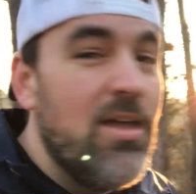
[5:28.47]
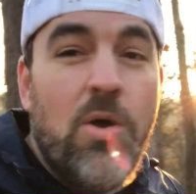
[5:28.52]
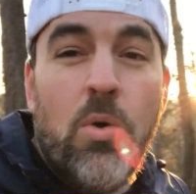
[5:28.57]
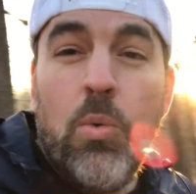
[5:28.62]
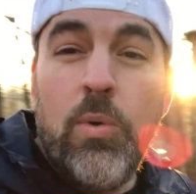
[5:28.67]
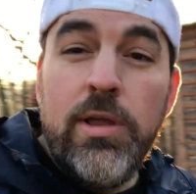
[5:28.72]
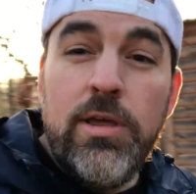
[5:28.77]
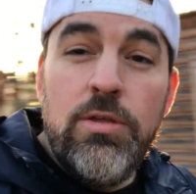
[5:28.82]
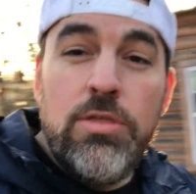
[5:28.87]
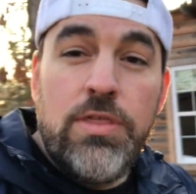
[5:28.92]

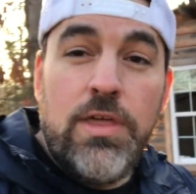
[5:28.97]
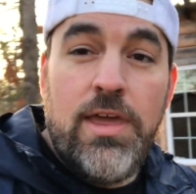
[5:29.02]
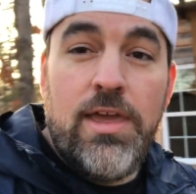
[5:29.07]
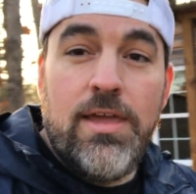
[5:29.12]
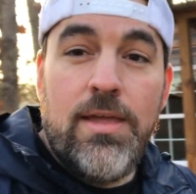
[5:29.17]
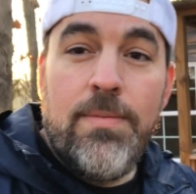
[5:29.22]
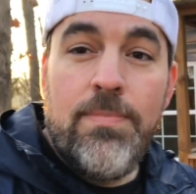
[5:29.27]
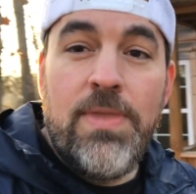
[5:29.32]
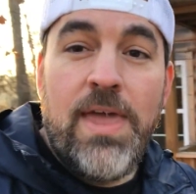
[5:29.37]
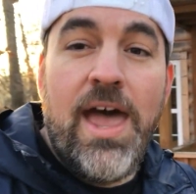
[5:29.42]
What do you
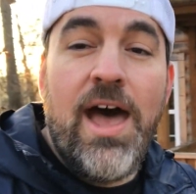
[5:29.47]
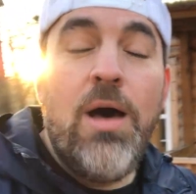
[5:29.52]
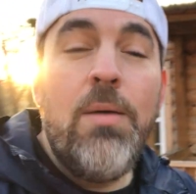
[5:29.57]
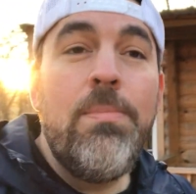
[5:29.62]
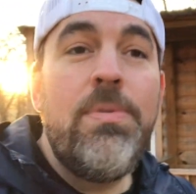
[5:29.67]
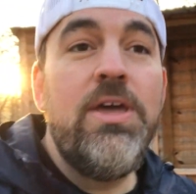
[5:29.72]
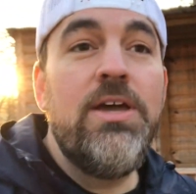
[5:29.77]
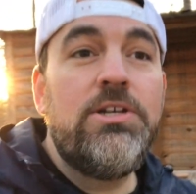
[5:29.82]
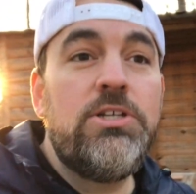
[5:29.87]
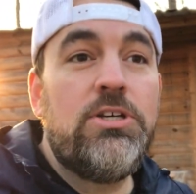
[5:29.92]
think? How
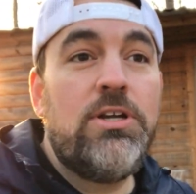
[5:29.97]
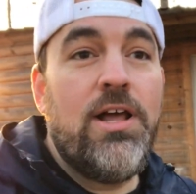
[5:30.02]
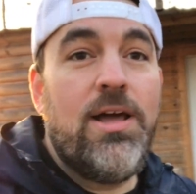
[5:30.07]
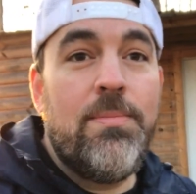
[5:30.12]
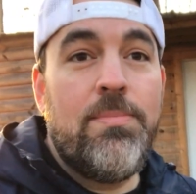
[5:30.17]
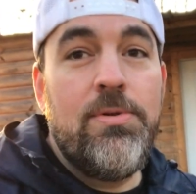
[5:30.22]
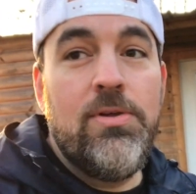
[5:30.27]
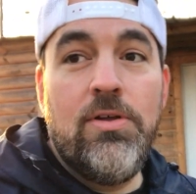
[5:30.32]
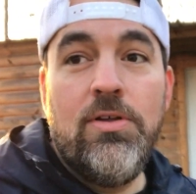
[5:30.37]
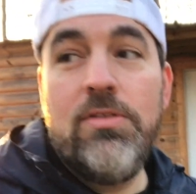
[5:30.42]
big should I
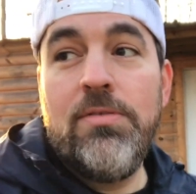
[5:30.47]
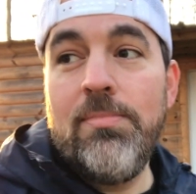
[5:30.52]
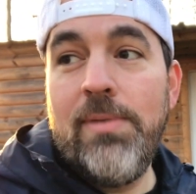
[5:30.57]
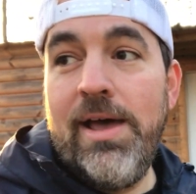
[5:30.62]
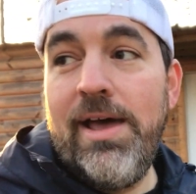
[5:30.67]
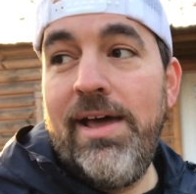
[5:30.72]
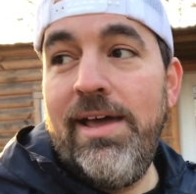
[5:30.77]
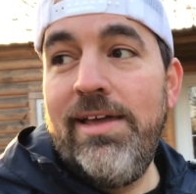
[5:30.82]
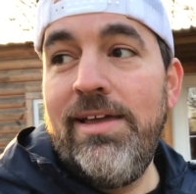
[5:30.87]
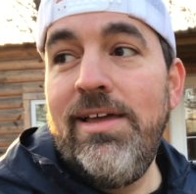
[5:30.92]
build
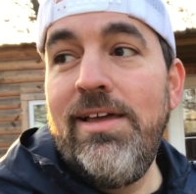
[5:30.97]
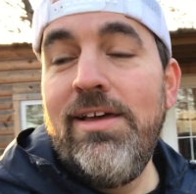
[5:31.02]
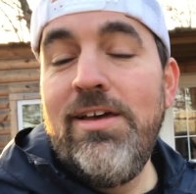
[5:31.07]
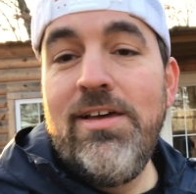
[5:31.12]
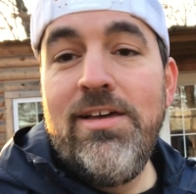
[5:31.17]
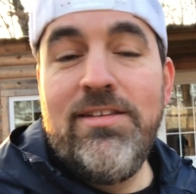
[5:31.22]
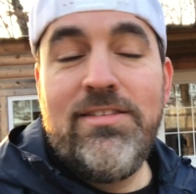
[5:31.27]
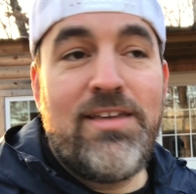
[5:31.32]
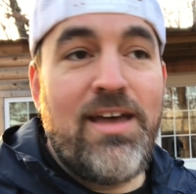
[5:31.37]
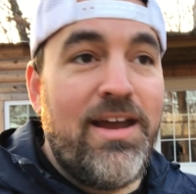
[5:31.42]
my
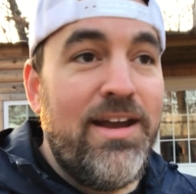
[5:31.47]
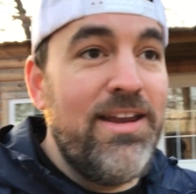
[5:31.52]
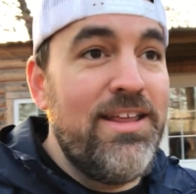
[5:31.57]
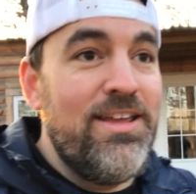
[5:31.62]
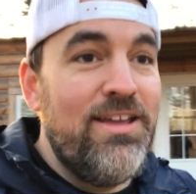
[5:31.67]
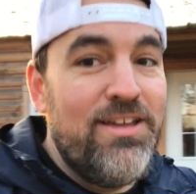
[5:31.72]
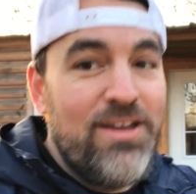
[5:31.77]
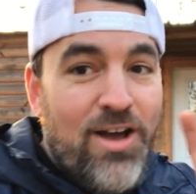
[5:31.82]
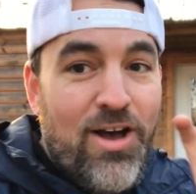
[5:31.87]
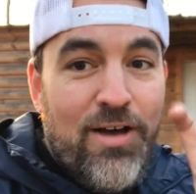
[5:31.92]

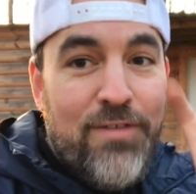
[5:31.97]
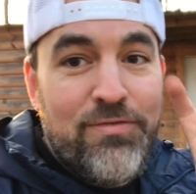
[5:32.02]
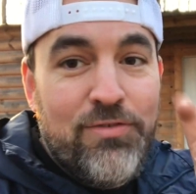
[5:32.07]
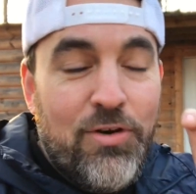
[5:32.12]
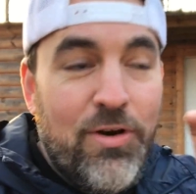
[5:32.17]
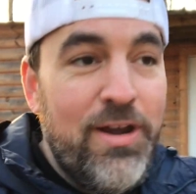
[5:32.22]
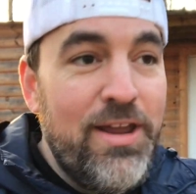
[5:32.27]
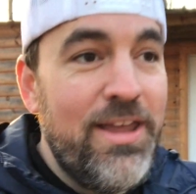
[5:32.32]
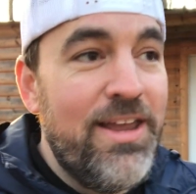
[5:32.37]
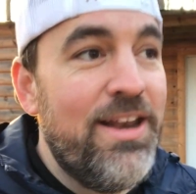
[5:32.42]
tiny
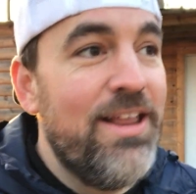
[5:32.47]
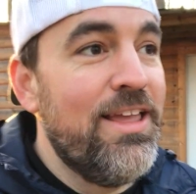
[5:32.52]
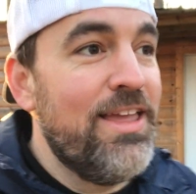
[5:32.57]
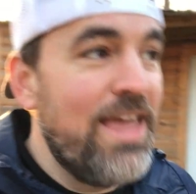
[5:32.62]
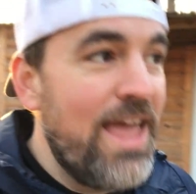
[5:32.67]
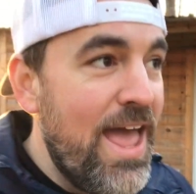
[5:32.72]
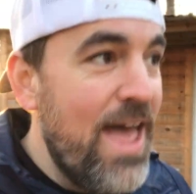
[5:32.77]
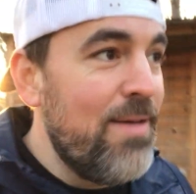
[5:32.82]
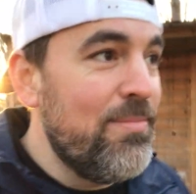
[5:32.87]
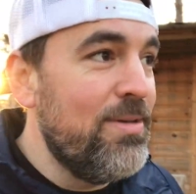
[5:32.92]
off-grid
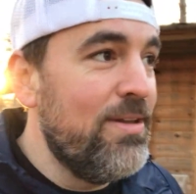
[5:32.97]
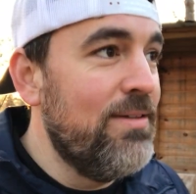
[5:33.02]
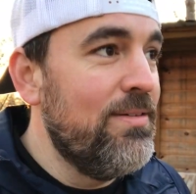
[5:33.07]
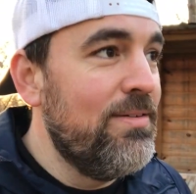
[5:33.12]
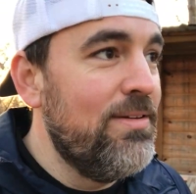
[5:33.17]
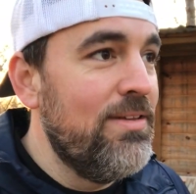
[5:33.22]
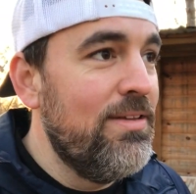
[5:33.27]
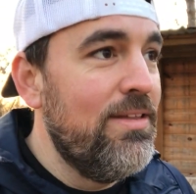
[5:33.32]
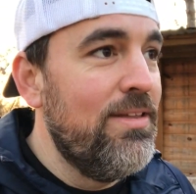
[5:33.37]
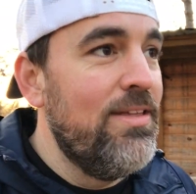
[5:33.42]
cabin?
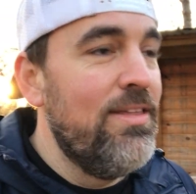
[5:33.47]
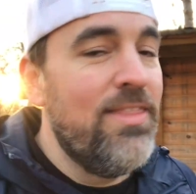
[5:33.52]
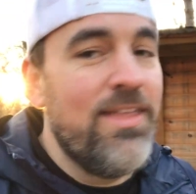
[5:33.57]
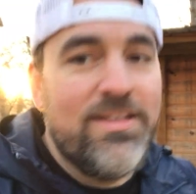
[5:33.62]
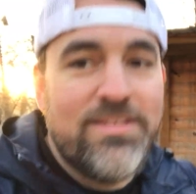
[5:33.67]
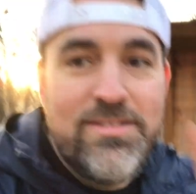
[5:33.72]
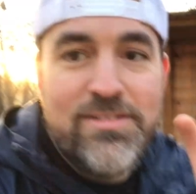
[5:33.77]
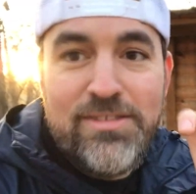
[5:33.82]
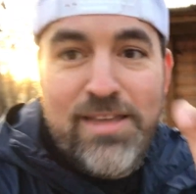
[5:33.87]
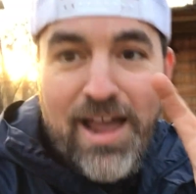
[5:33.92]

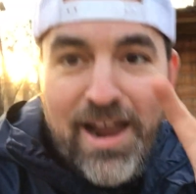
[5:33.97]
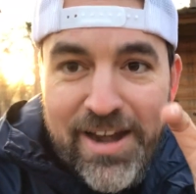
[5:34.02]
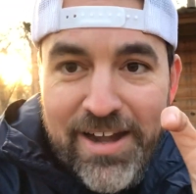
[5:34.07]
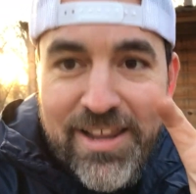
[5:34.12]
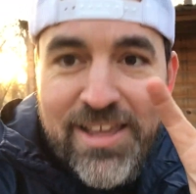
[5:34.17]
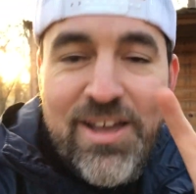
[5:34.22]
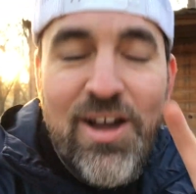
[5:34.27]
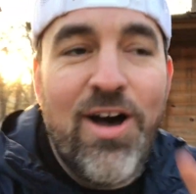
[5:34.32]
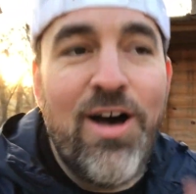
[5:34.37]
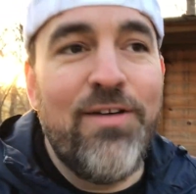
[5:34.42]
That's
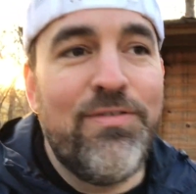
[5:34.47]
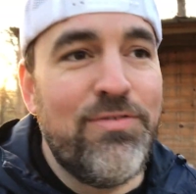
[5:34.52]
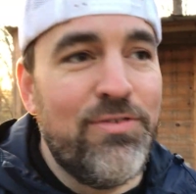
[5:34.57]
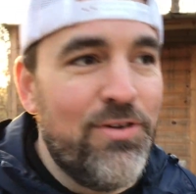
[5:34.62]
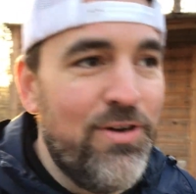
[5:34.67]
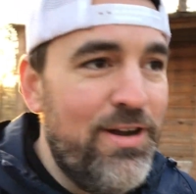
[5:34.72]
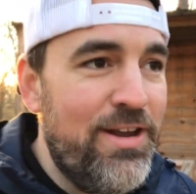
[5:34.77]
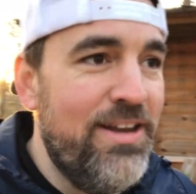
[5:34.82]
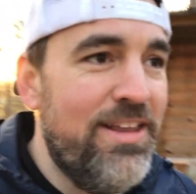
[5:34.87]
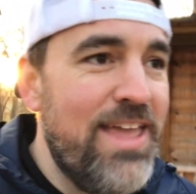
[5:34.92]
tiny
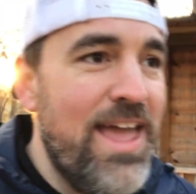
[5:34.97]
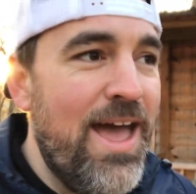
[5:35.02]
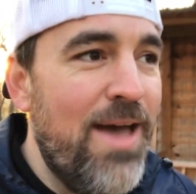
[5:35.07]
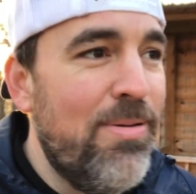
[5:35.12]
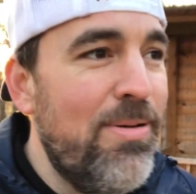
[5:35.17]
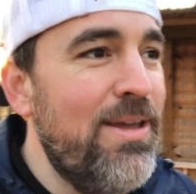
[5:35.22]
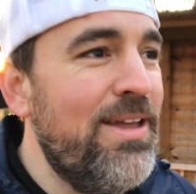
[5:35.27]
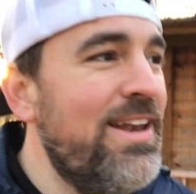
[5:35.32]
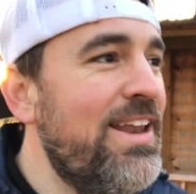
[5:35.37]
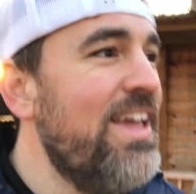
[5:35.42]
off-grid
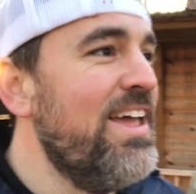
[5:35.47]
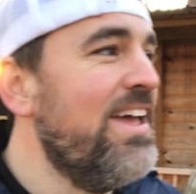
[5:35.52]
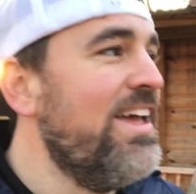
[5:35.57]
cabin.